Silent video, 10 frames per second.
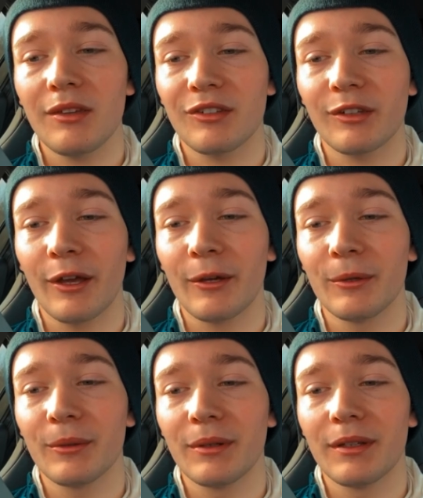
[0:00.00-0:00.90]

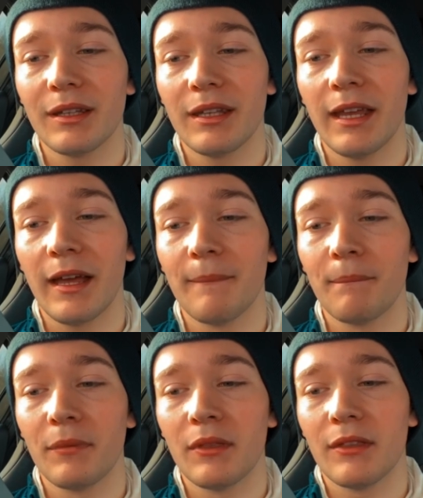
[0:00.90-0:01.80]
So yeah,
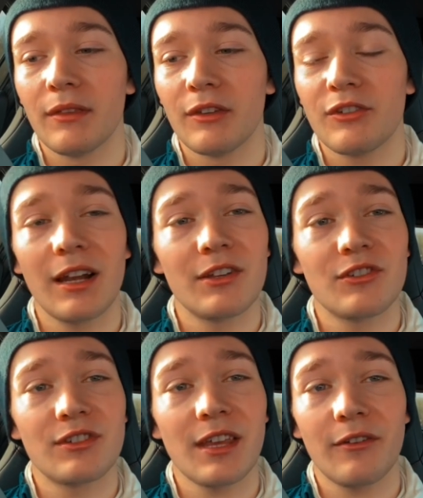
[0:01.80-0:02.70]
the challenge
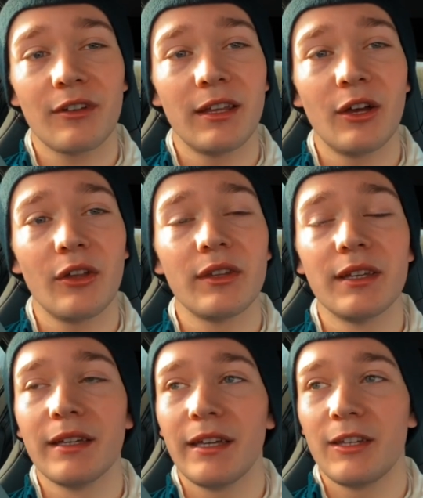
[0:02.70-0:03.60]
is definitely on.
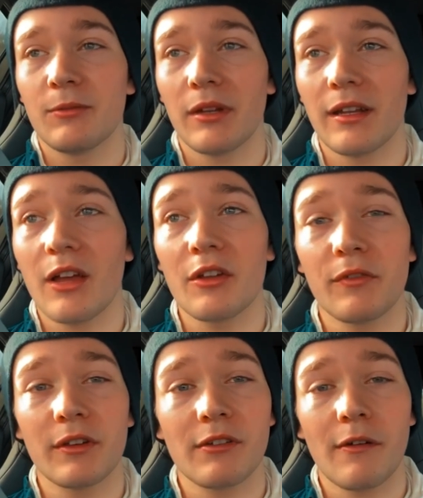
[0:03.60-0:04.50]
It's one of the hardest
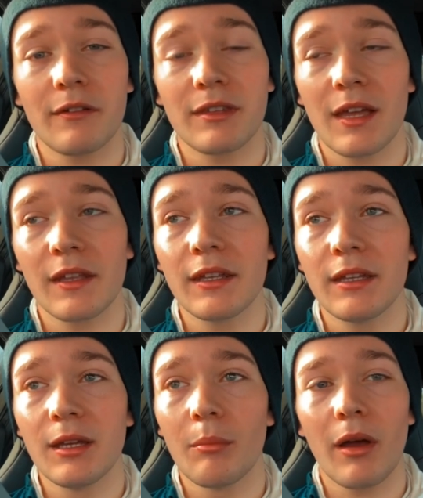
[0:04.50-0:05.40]
things I've ever done,
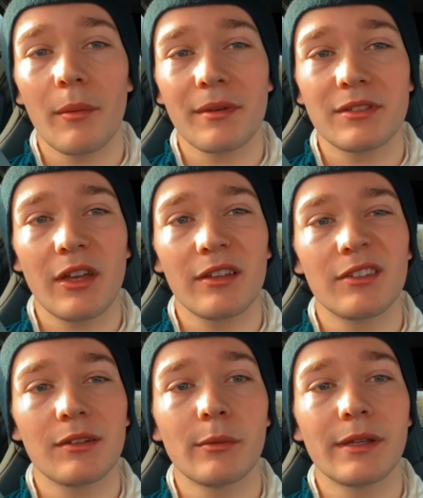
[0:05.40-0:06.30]
but I'm excited to
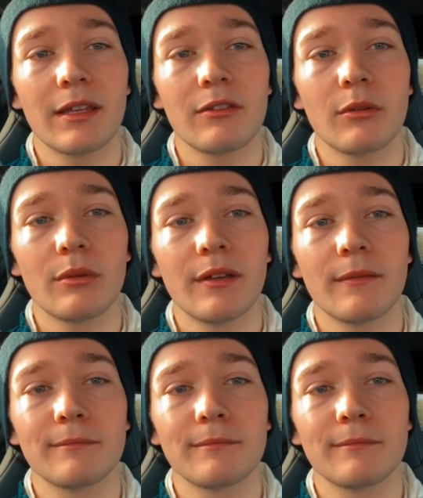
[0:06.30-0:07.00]
see where we get to with it.